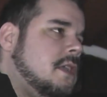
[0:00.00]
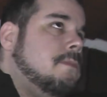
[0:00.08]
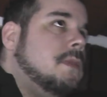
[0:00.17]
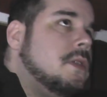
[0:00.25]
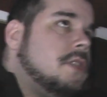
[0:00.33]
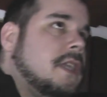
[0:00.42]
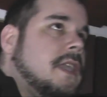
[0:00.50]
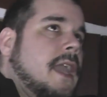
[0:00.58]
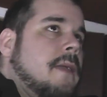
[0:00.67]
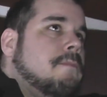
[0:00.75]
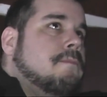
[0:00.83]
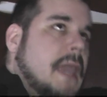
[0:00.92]
Music
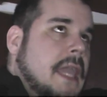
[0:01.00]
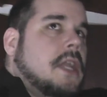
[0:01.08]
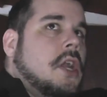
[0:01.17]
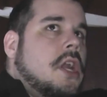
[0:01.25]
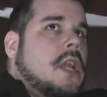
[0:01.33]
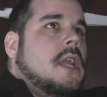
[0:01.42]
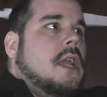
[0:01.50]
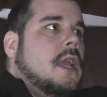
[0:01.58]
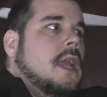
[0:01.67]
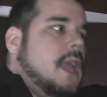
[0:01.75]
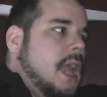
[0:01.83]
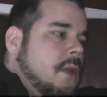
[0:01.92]
Maker
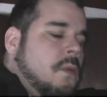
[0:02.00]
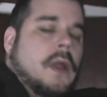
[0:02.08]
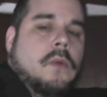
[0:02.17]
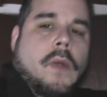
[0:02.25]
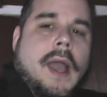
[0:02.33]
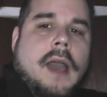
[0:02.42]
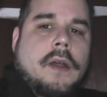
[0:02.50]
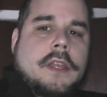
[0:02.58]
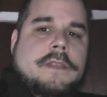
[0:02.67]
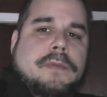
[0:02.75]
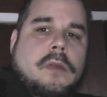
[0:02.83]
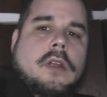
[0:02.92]
and went, wow,
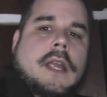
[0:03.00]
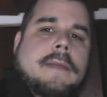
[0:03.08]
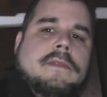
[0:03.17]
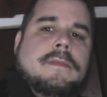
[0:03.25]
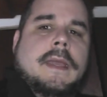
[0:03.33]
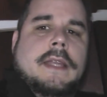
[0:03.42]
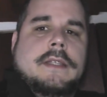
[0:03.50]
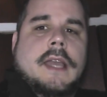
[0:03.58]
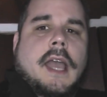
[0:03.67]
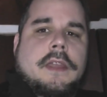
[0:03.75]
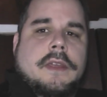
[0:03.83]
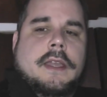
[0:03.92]
this program's mint.
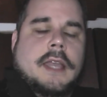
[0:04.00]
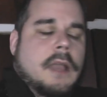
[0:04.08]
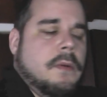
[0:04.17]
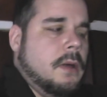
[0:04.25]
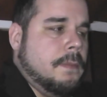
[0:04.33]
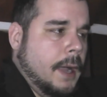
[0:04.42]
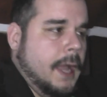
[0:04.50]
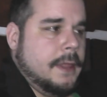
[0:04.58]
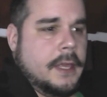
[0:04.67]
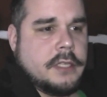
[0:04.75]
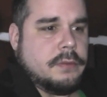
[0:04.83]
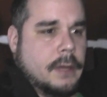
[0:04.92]
I think I will buy
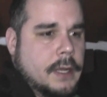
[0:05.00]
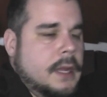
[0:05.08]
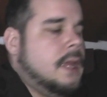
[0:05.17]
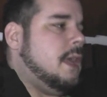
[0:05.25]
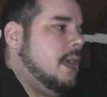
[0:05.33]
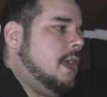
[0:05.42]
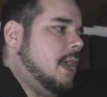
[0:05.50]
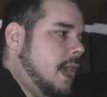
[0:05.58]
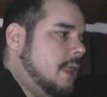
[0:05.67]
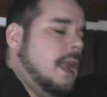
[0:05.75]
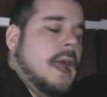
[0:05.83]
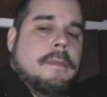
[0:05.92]
this one.
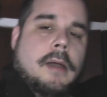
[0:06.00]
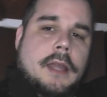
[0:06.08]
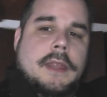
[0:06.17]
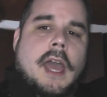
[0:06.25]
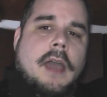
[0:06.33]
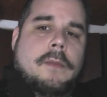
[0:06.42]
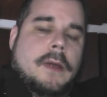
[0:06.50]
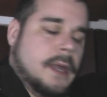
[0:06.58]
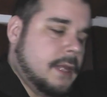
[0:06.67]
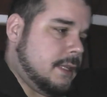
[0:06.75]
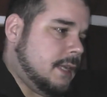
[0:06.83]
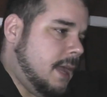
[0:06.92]
And then I bought that one,
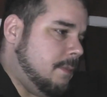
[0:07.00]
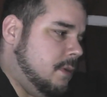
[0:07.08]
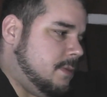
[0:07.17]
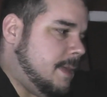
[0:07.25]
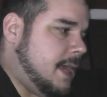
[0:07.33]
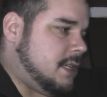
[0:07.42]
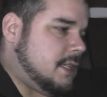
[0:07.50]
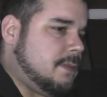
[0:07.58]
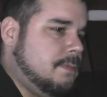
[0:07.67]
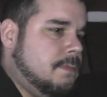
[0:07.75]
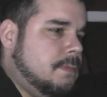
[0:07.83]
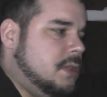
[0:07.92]
and at the time it was Magic's